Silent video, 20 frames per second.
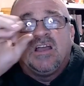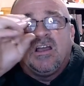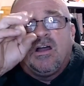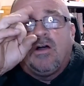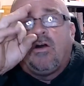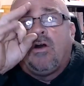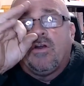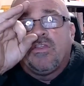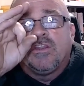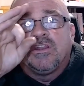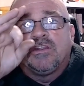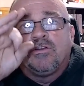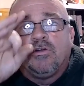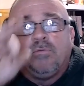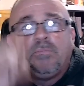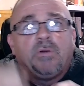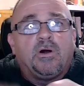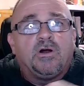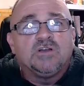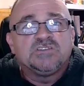all the little
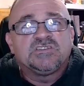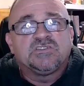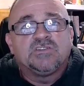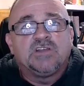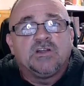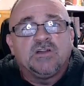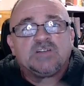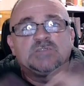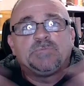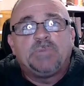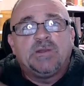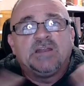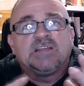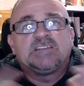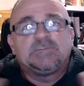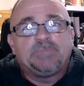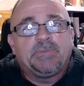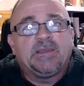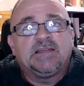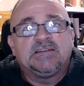balls in there, it's been
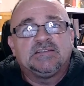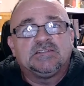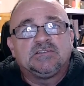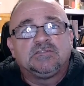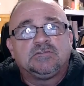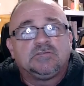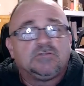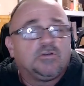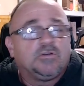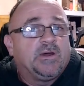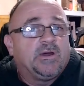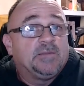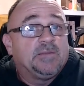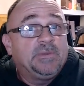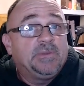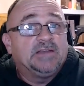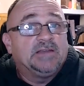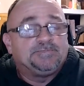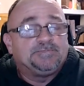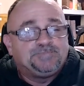expanded quite a
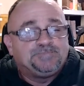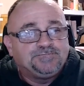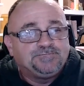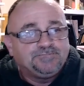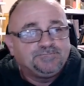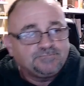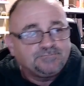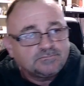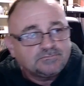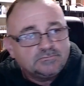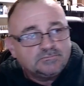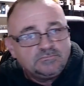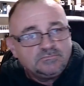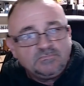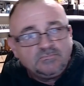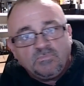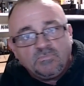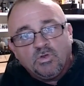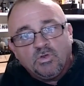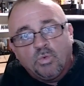bit.
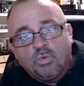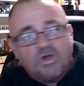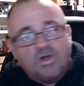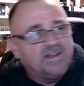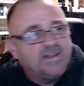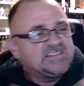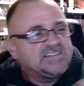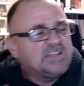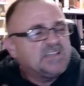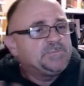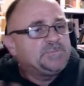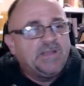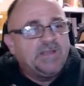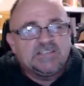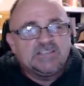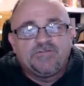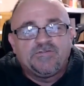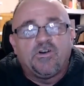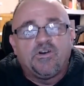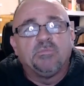Whereas
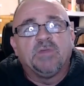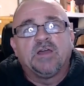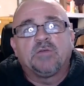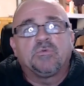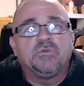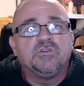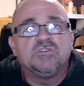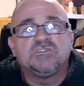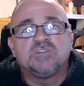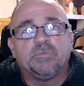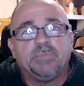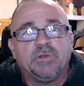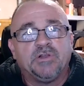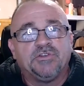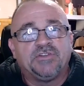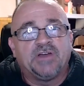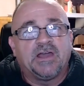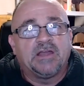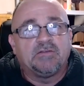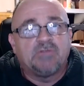XPS foam, like we used to
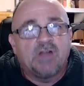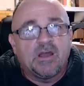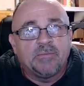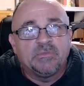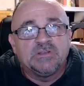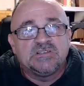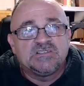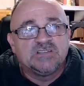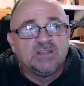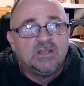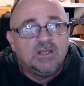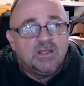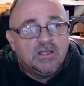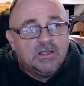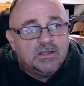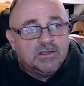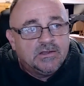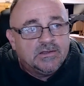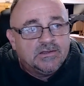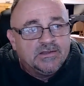build dioramas,
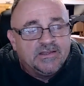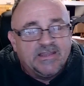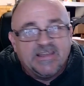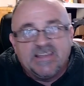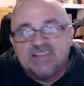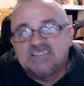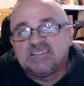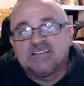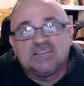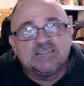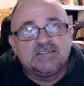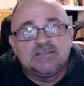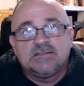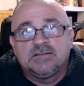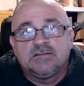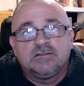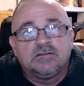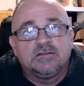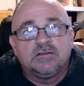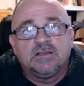isn't
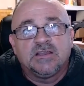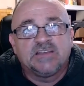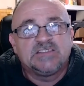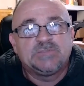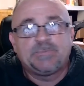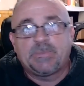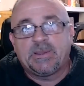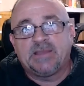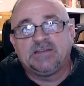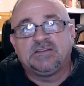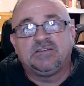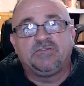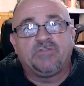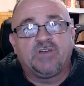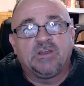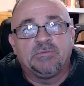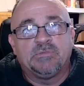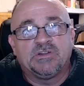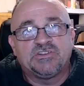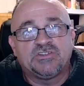expanded
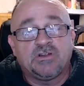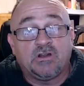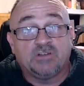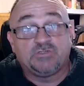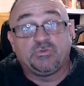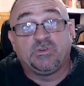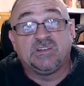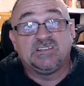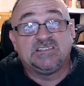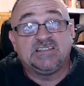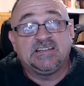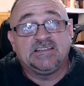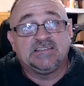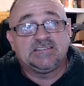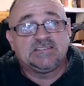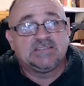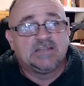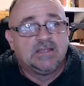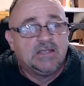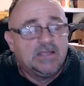very much at all. It's really
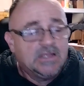dense.